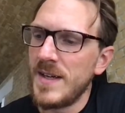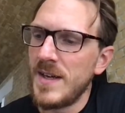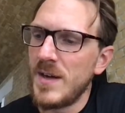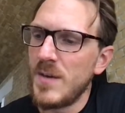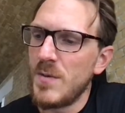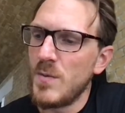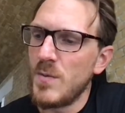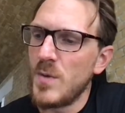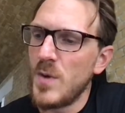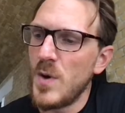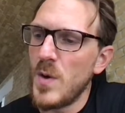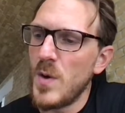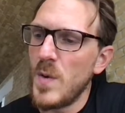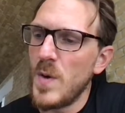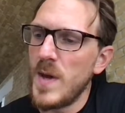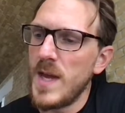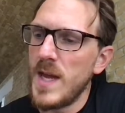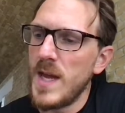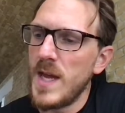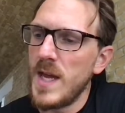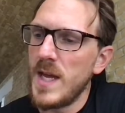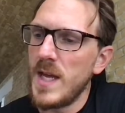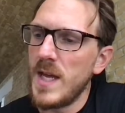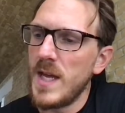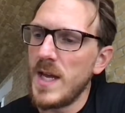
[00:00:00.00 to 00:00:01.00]

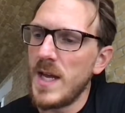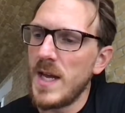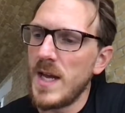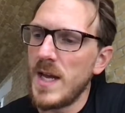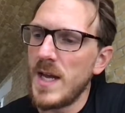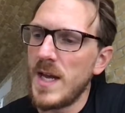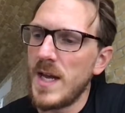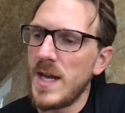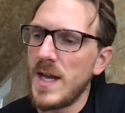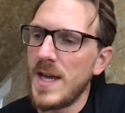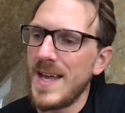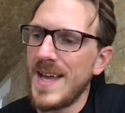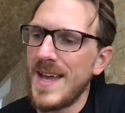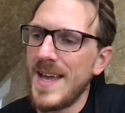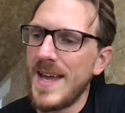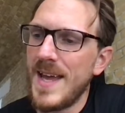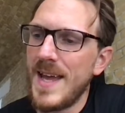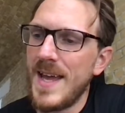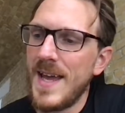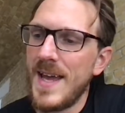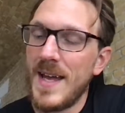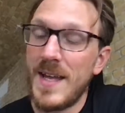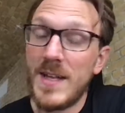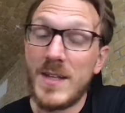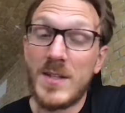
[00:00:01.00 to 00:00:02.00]
rowing
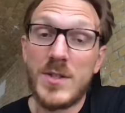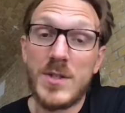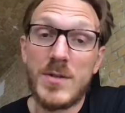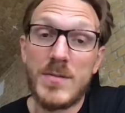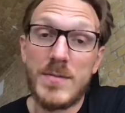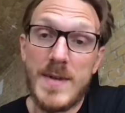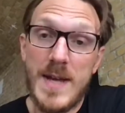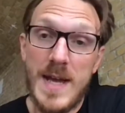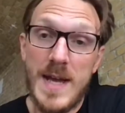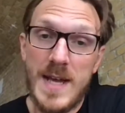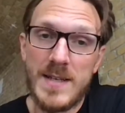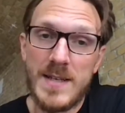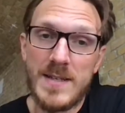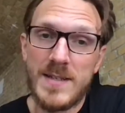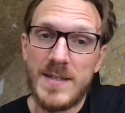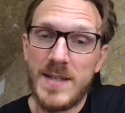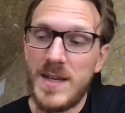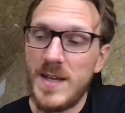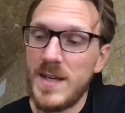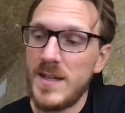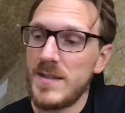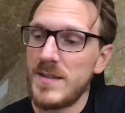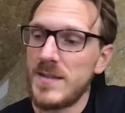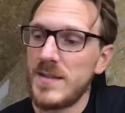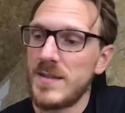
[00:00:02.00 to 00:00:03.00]
and
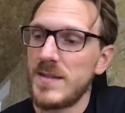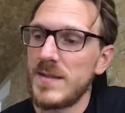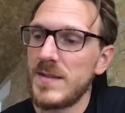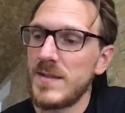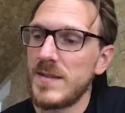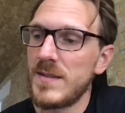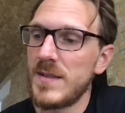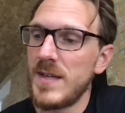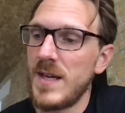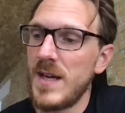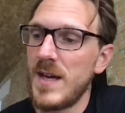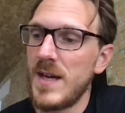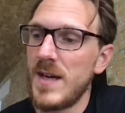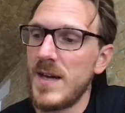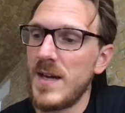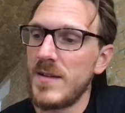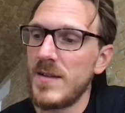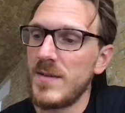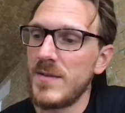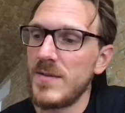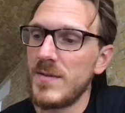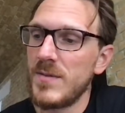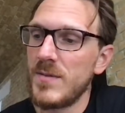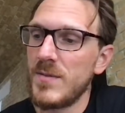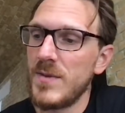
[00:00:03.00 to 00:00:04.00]
gymnastics,
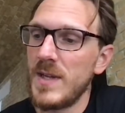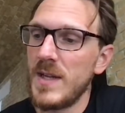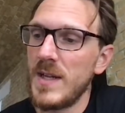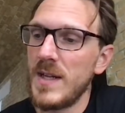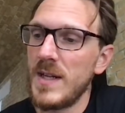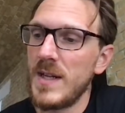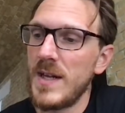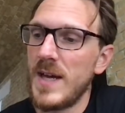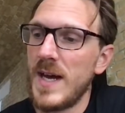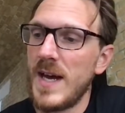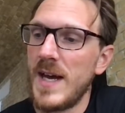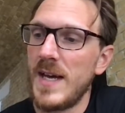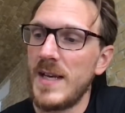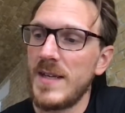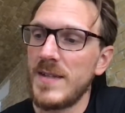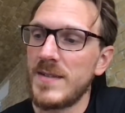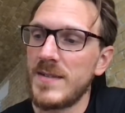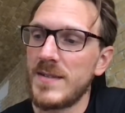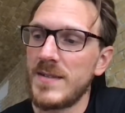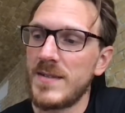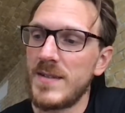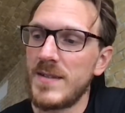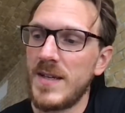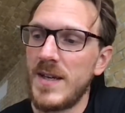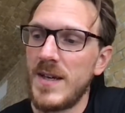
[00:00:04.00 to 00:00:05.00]
really
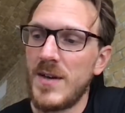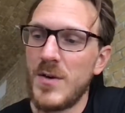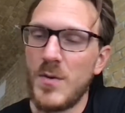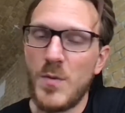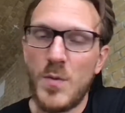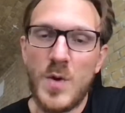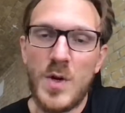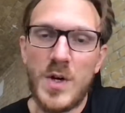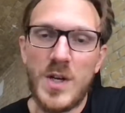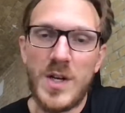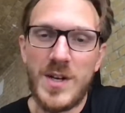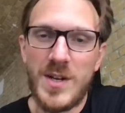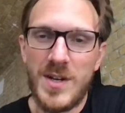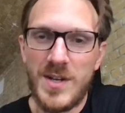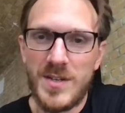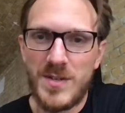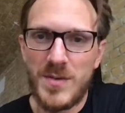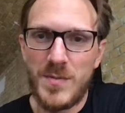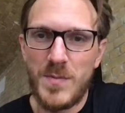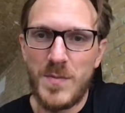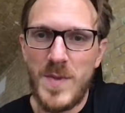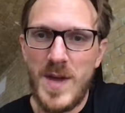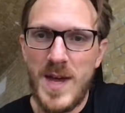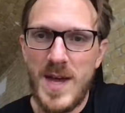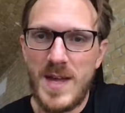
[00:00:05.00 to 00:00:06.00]
nice, working on
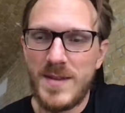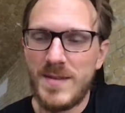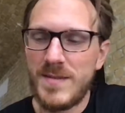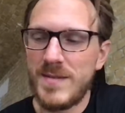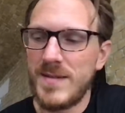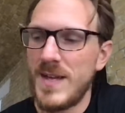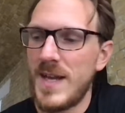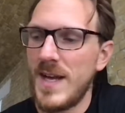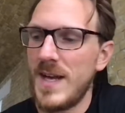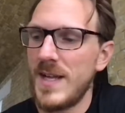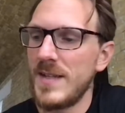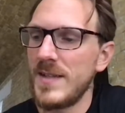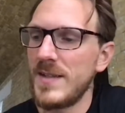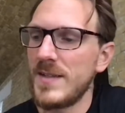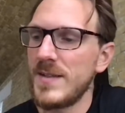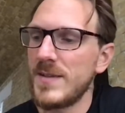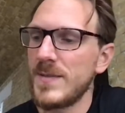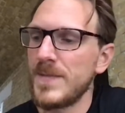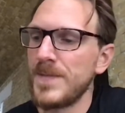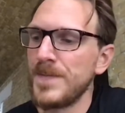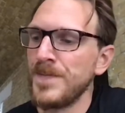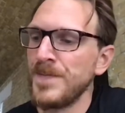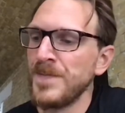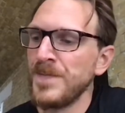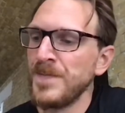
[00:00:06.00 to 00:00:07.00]
some handstands.
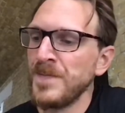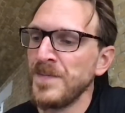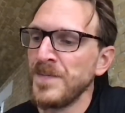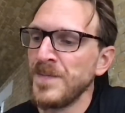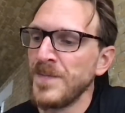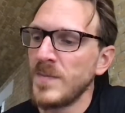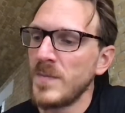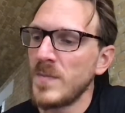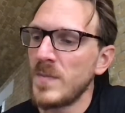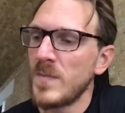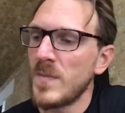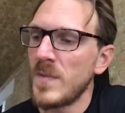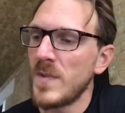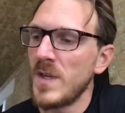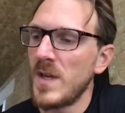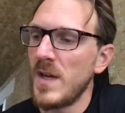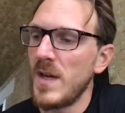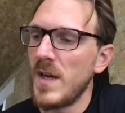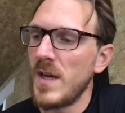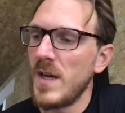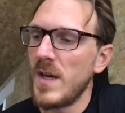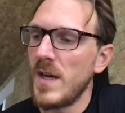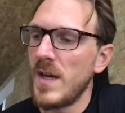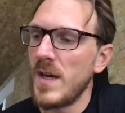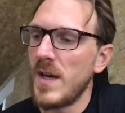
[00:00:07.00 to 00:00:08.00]

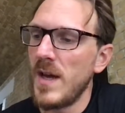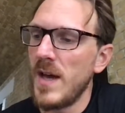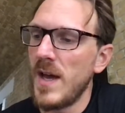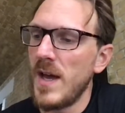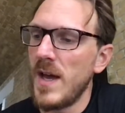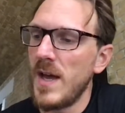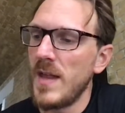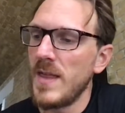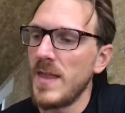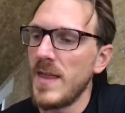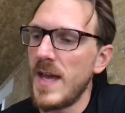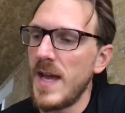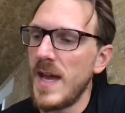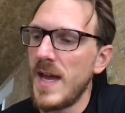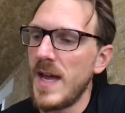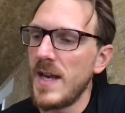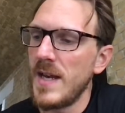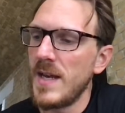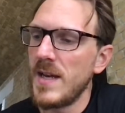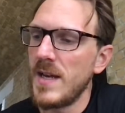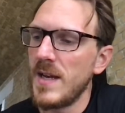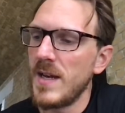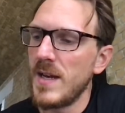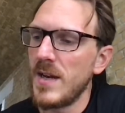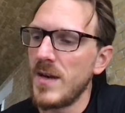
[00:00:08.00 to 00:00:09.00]
And
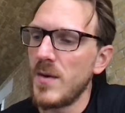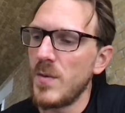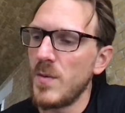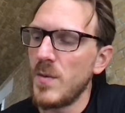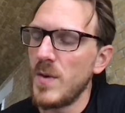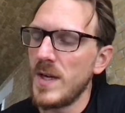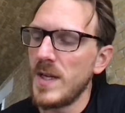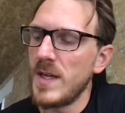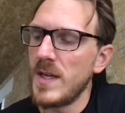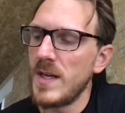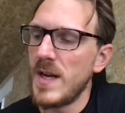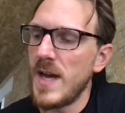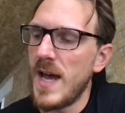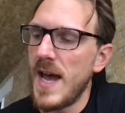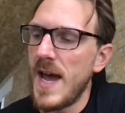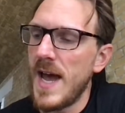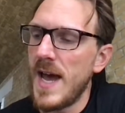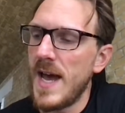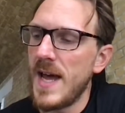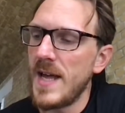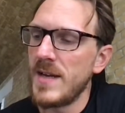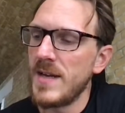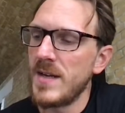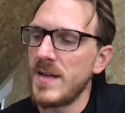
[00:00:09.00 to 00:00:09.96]
then we can add